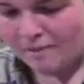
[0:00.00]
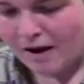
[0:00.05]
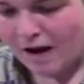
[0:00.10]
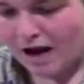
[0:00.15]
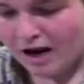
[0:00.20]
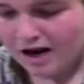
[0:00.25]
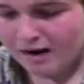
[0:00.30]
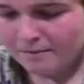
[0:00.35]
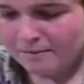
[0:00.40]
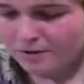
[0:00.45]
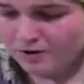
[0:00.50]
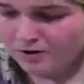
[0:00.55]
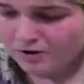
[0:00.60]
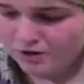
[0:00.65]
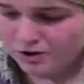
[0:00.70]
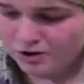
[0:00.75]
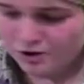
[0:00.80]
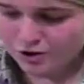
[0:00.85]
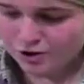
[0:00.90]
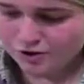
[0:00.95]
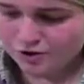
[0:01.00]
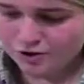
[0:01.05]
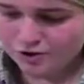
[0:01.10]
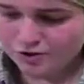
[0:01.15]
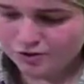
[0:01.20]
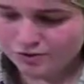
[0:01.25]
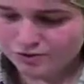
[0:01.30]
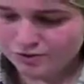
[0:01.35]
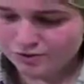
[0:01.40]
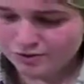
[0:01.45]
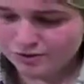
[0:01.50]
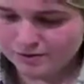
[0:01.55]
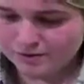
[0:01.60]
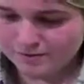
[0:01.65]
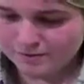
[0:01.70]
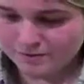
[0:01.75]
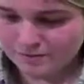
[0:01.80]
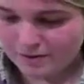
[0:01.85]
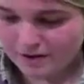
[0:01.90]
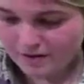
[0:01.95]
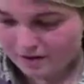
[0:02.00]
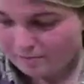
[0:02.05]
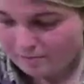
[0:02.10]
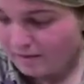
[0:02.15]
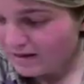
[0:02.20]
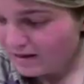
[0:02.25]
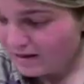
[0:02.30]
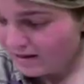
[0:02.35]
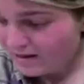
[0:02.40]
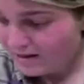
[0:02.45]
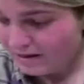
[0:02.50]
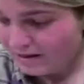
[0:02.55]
I'm going to use, when the pasta